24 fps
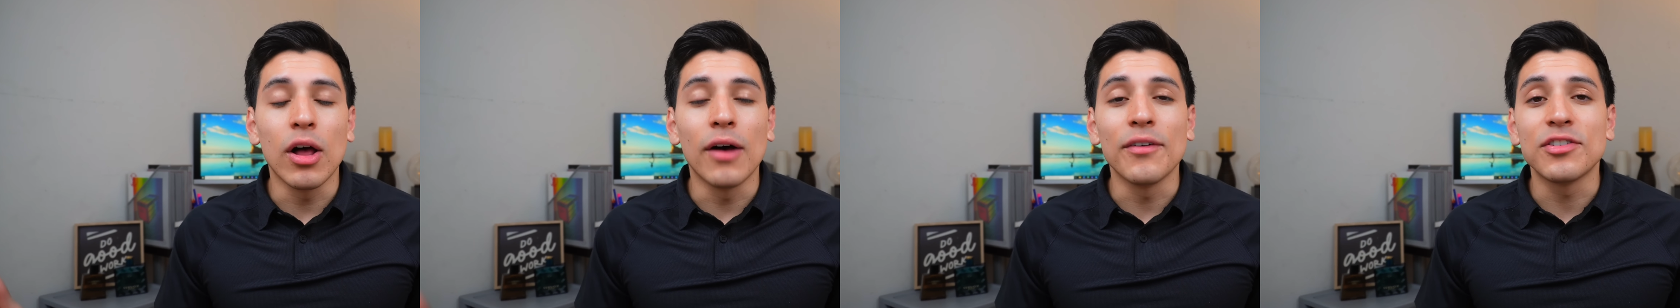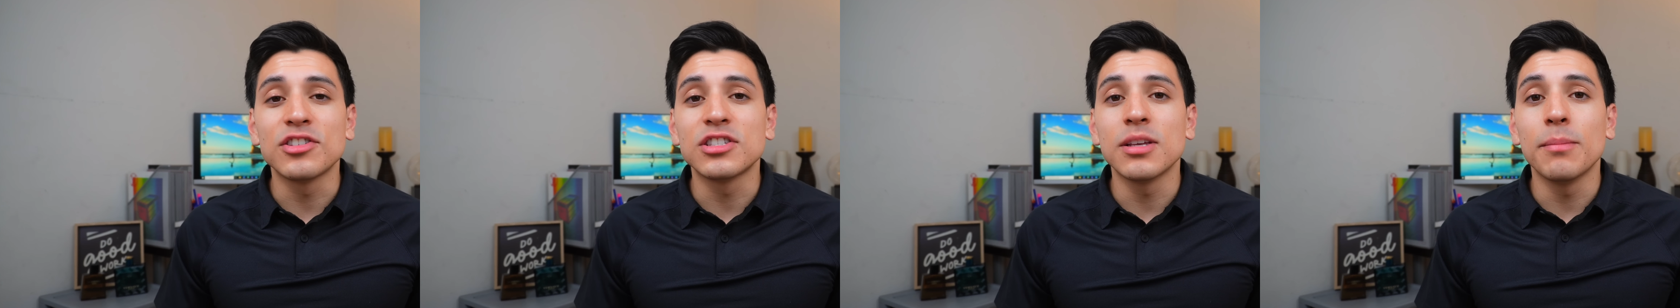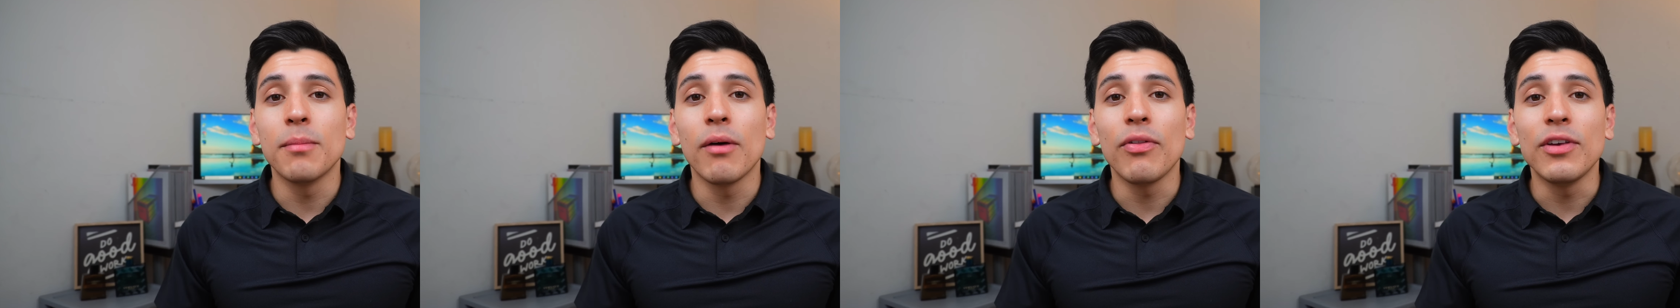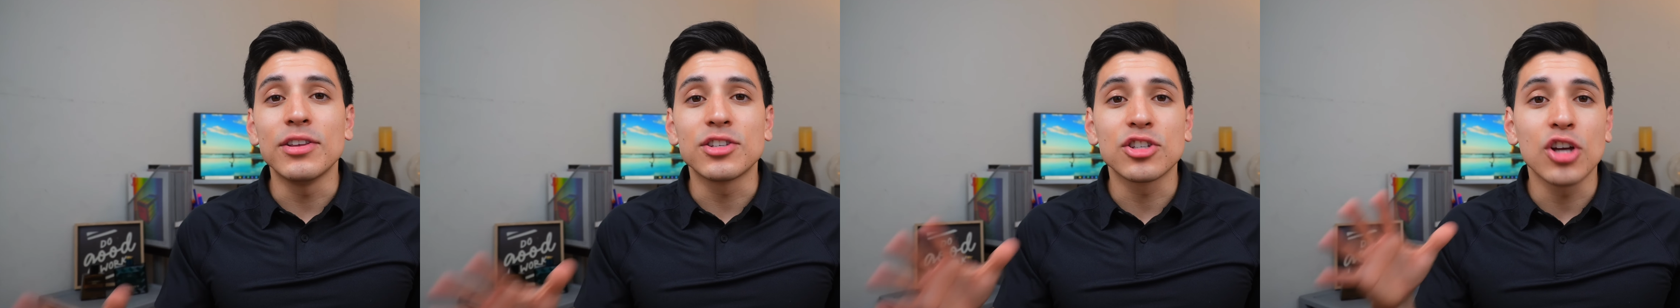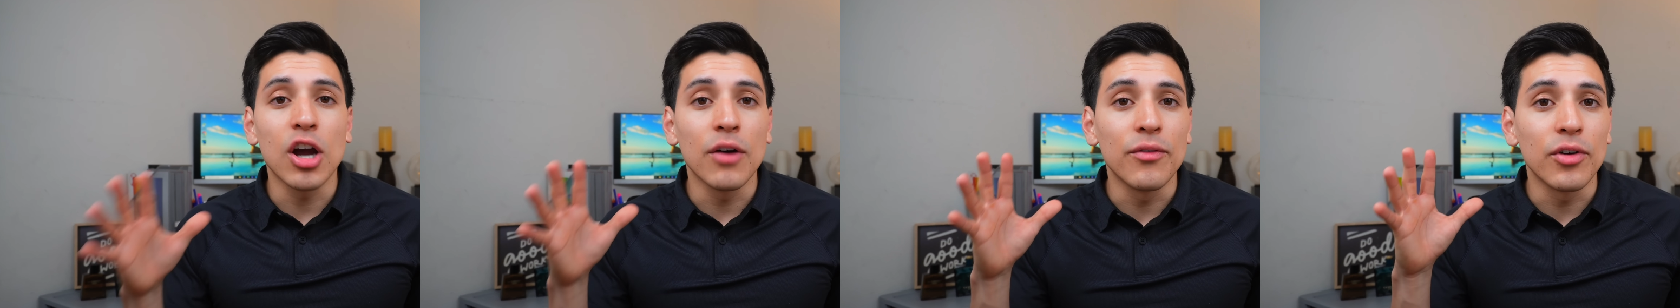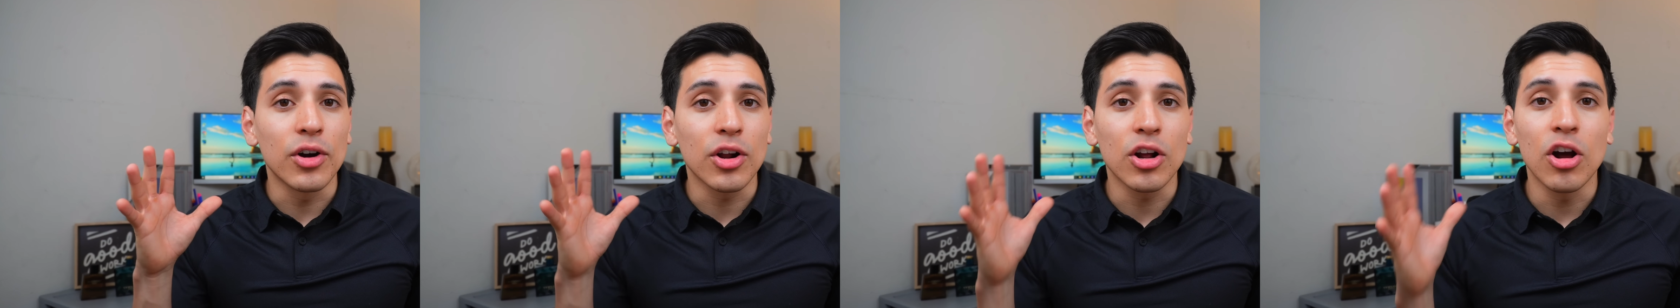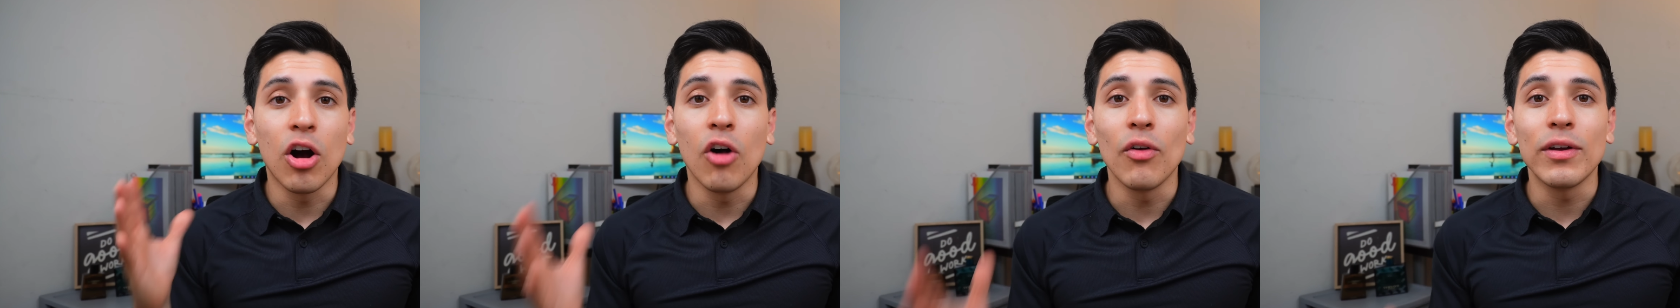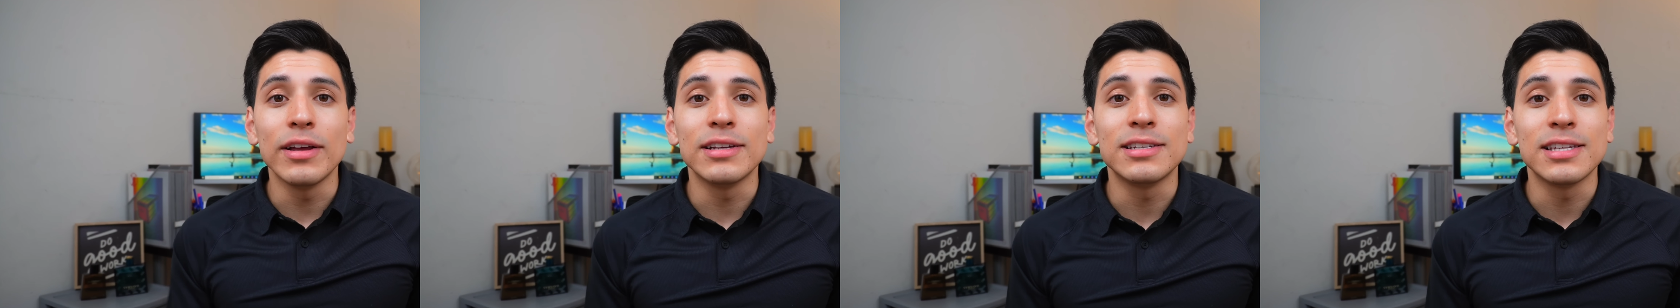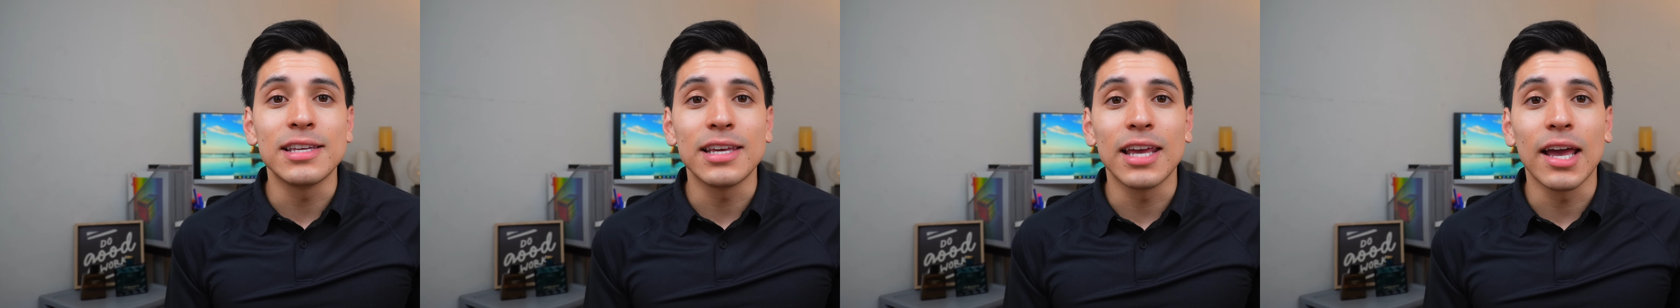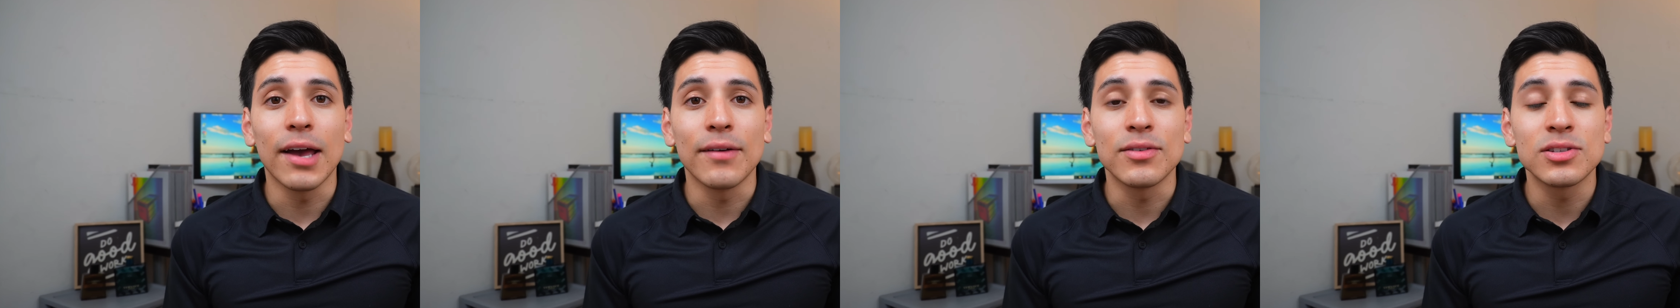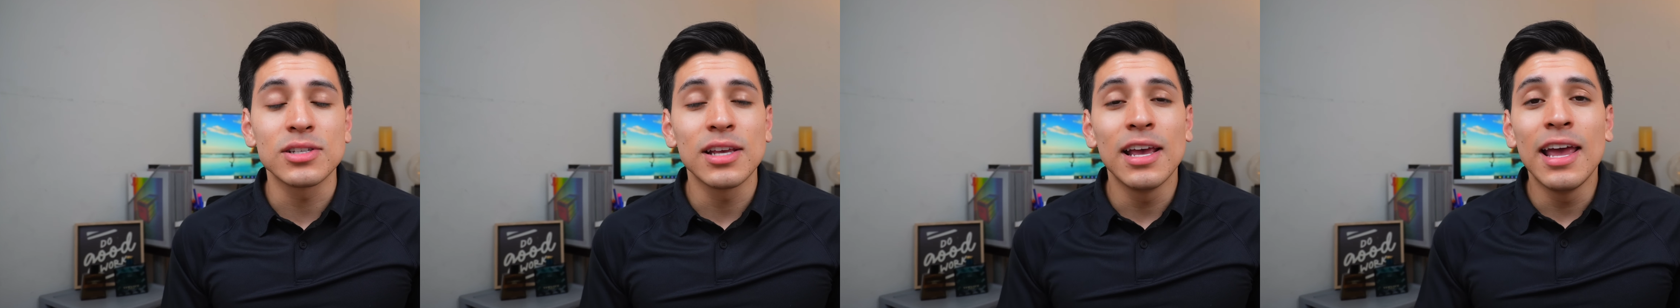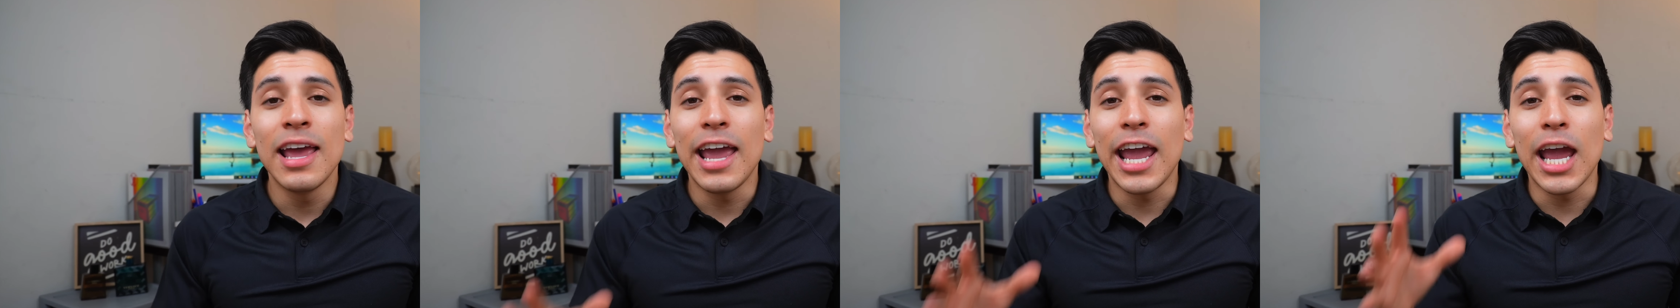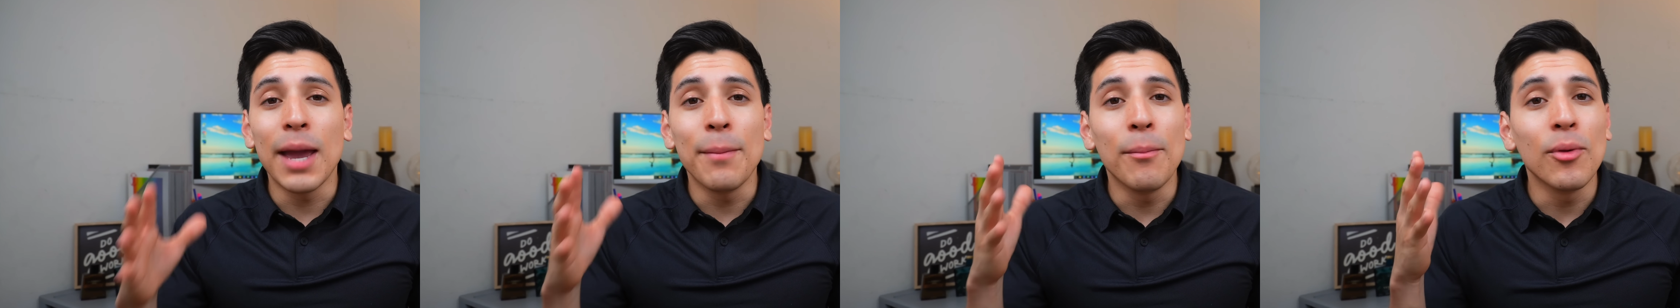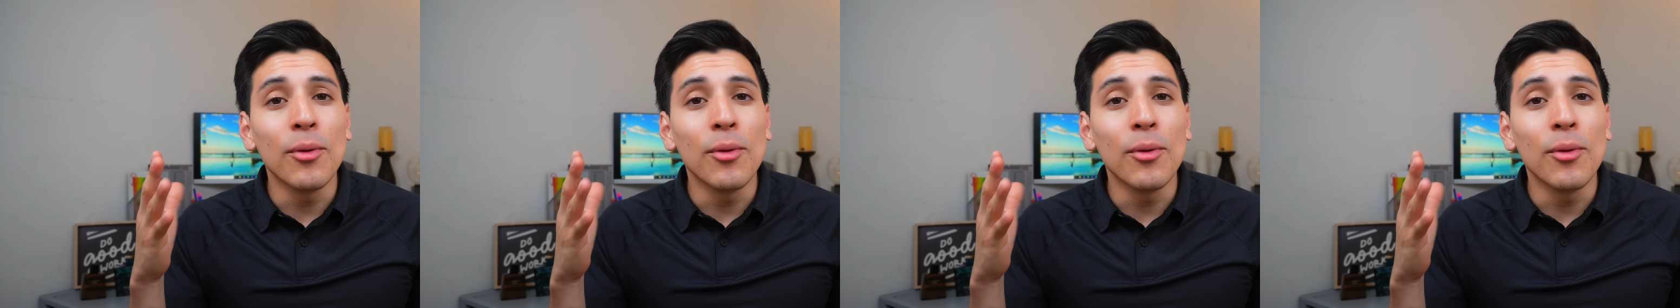of some of these covered call ETFs, and